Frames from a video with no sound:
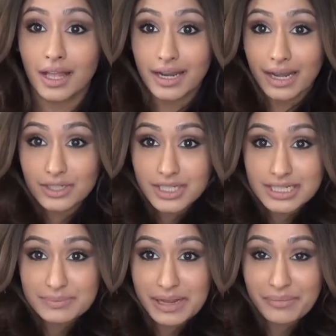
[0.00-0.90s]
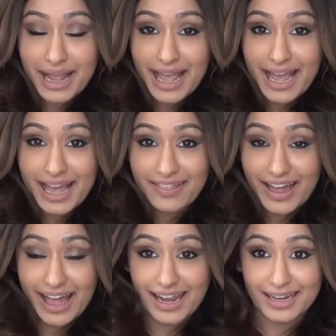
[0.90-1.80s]
Now, just to make my hair
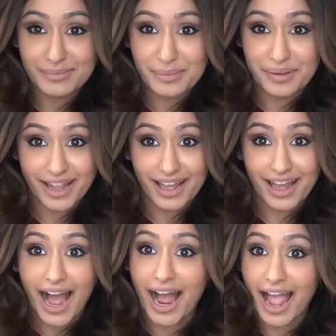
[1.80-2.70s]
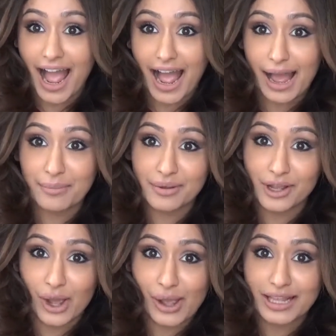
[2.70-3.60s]
that little bit bigger, I am
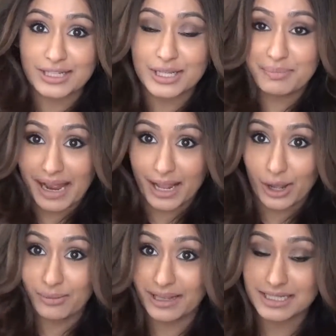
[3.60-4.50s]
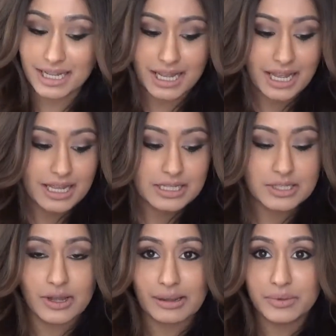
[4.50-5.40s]
going to backcomb it.
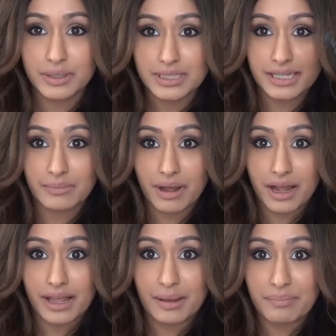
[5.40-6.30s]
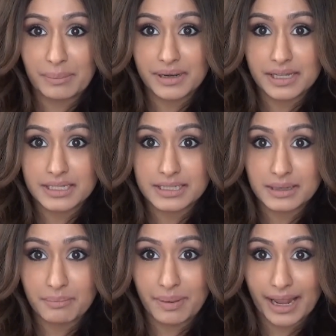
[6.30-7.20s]
So I'm using my
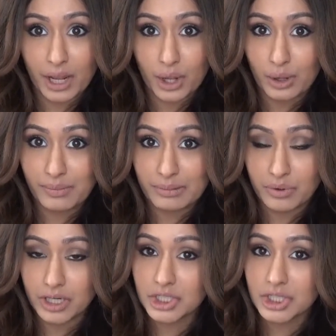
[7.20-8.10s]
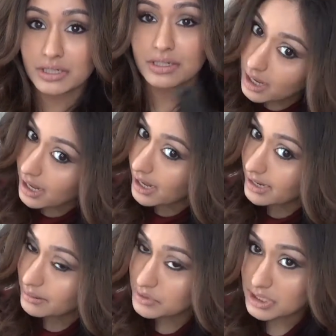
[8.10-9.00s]
Babyliss backcombing brush,
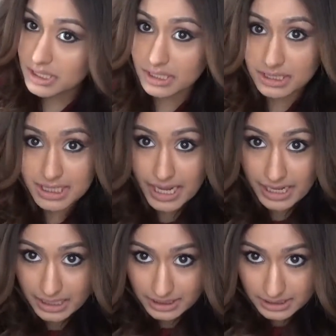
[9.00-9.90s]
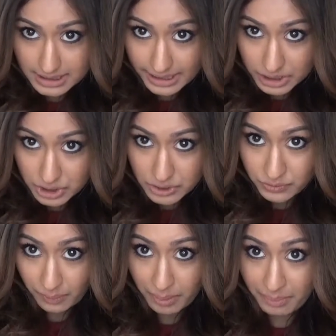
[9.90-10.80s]
and I'm just gonna take little sections
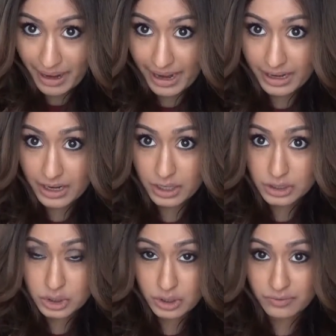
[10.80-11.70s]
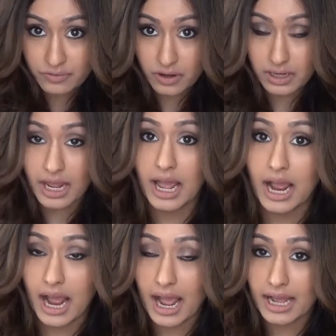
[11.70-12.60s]
from the back to the front.
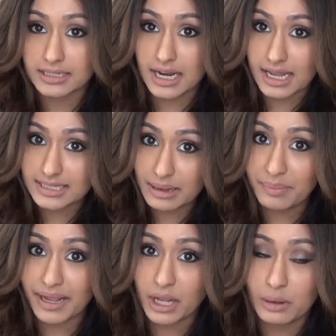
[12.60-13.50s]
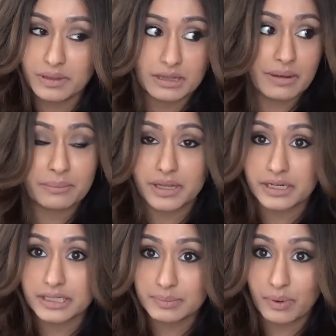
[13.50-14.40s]
And as I'm backcombing them, I'm
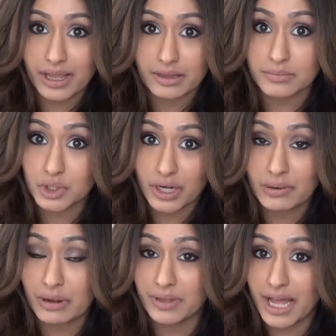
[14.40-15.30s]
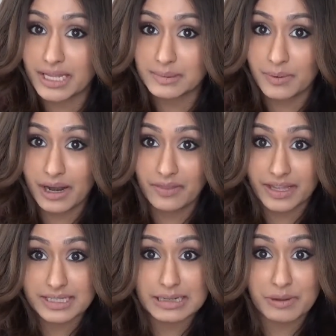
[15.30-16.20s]
gonna spray them straight away with hairspray, and
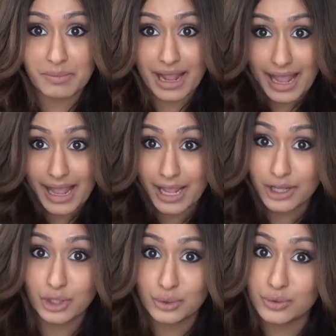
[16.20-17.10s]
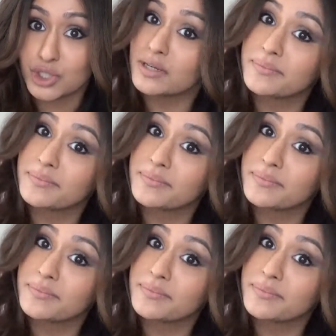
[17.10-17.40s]
that's gonna make my hair huge.